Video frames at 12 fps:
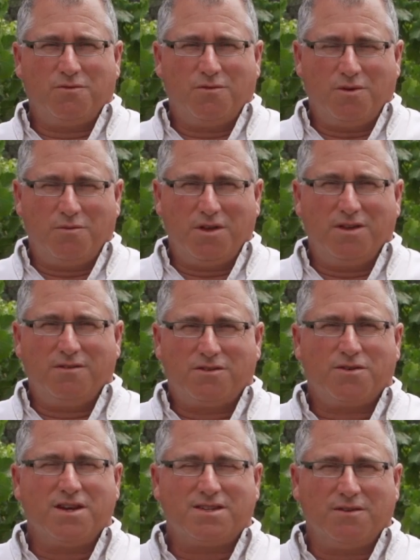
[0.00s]
When we
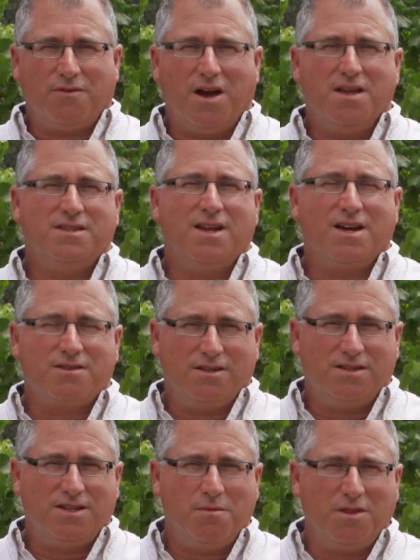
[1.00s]
stress the vines, it actually
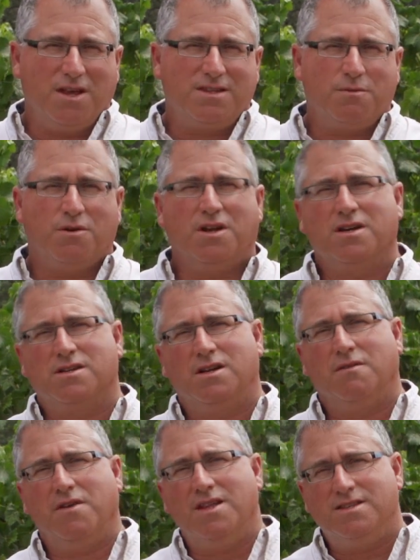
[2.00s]
stimulates the production
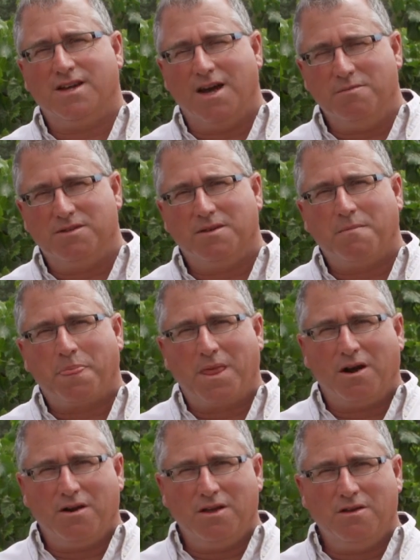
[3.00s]
of enzymes
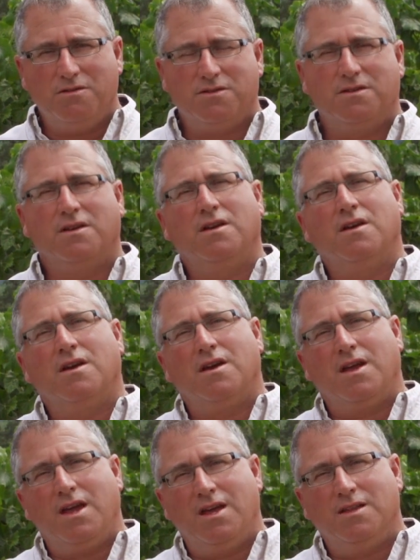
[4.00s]
that are used
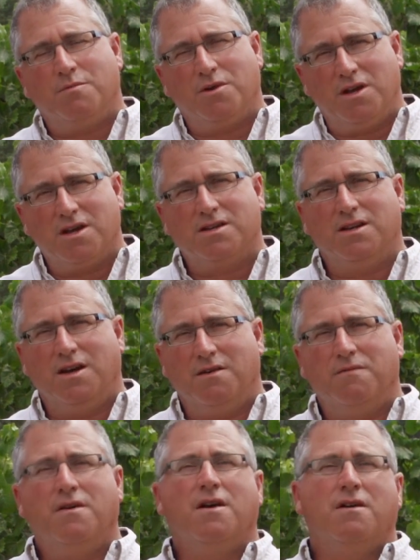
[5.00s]
in the production
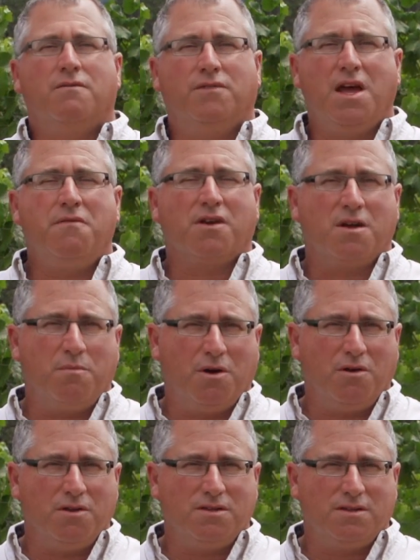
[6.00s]
of flavor
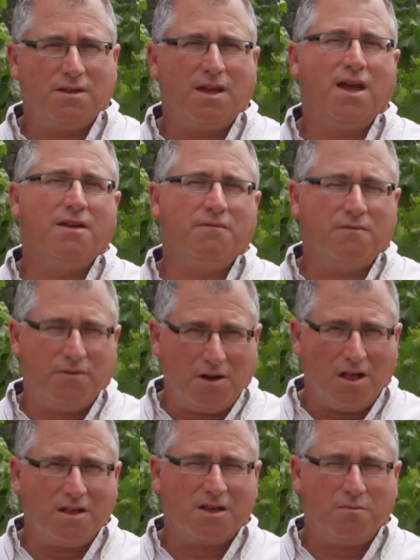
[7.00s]
components and
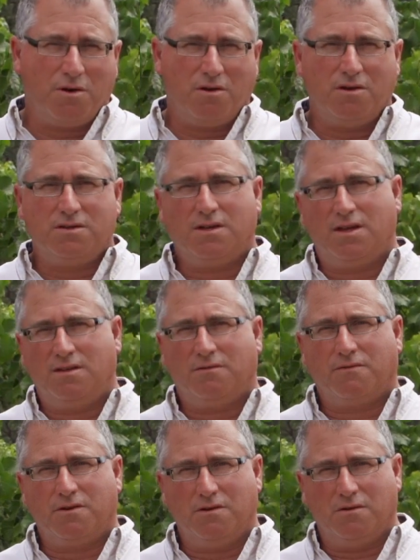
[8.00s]
phenolic components in the
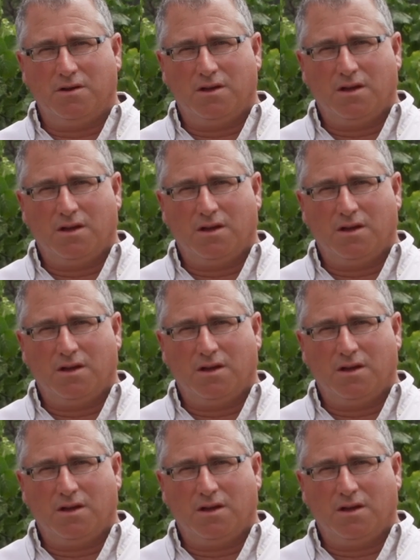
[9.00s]
fruit.